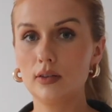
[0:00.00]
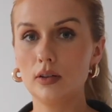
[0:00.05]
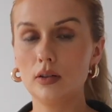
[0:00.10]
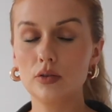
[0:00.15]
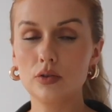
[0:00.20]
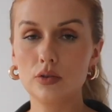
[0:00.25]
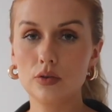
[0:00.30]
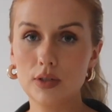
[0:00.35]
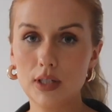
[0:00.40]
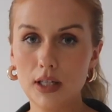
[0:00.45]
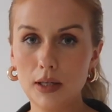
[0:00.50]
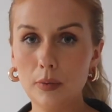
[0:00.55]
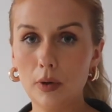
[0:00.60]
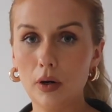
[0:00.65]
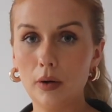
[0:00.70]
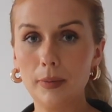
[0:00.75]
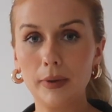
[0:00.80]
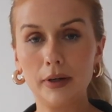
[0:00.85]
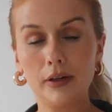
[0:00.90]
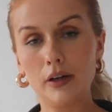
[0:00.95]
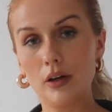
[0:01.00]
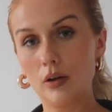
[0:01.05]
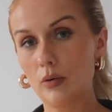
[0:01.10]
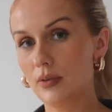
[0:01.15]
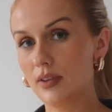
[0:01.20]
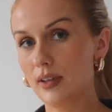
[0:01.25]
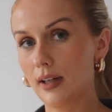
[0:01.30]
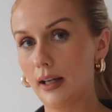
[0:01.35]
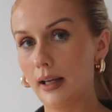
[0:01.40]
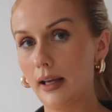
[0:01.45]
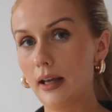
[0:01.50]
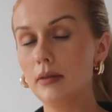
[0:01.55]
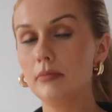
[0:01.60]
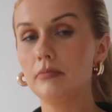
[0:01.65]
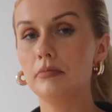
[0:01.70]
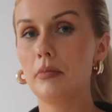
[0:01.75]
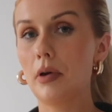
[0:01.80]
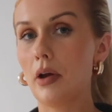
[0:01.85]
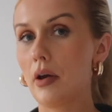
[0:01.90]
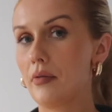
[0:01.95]
So I looked on Depop and a girl was selling it.
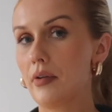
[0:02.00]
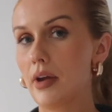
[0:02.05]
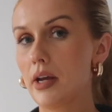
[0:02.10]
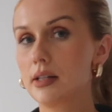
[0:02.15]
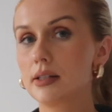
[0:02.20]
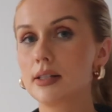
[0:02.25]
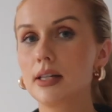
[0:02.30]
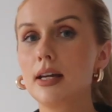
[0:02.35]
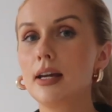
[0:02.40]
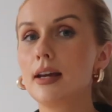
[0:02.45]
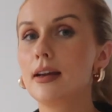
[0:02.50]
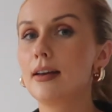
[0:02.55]
Perfect.